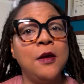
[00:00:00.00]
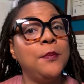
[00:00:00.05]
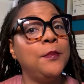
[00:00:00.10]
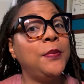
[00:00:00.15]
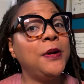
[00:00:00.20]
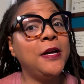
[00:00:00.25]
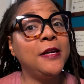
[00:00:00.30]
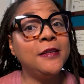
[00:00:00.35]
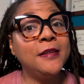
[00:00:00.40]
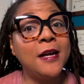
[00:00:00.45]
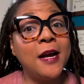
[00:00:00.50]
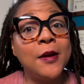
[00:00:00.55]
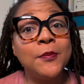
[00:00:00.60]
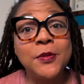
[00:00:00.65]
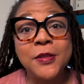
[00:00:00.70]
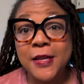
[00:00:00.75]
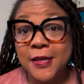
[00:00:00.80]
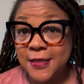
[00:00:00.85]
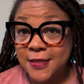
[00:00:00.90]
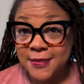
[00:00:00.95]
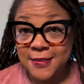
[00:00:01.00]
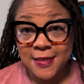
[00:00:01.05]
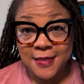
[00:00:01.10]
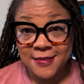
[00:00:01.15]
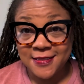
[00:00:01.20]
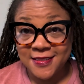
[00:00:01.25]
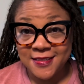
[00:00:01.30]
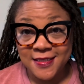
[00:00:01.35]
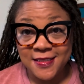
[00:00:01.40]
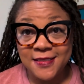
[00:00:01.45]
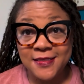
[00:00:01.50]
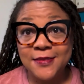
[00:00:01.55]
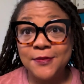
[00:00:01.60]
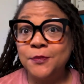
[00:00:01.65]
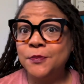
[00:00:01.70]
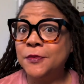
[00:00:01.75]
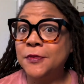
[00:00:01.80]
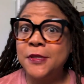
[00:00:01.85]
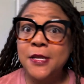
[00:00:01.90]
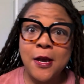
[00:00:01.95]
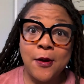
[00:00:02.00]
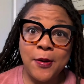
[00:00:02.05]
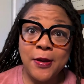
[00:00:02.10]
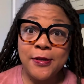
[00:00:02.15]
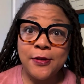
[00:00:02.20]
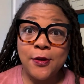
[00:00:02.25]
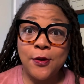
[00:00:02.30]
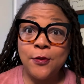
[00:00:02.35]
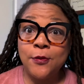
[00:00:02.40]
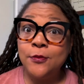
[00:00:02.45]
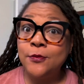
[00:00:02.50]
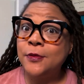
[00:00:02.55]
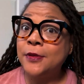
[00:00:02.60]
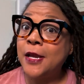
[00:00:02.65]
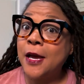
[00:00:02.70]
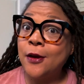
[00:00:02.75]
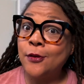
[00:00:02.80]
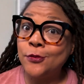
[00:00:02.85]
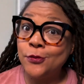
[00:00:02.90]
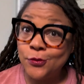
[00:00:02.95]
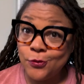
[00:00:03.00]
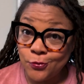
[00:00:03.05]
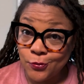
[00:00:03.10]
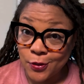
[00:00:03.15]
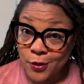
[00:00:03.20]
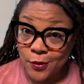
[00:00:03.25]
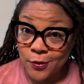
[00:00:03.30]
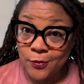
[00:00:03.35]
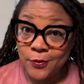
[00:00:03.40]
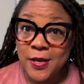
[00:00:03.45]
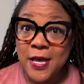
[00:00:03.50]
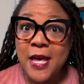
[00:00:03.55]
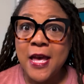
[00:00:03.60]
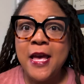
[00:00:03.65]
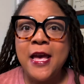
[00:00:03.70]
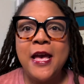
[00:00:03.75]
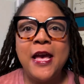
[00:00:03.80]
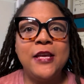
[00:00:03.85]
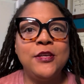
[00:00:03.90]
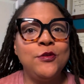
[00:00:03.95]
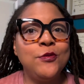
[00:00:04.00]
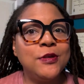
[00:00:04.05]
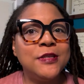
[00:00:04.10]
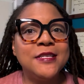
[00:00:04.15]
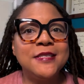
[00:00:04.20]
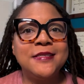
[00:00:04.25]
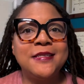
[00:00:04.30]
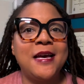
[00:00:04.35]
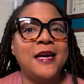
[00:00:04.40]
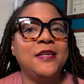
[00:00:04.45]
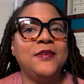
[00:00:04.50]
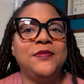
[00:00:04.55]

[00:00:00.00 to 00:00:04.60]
But I'm glad I tested it. Now I know, now you know, and you can decide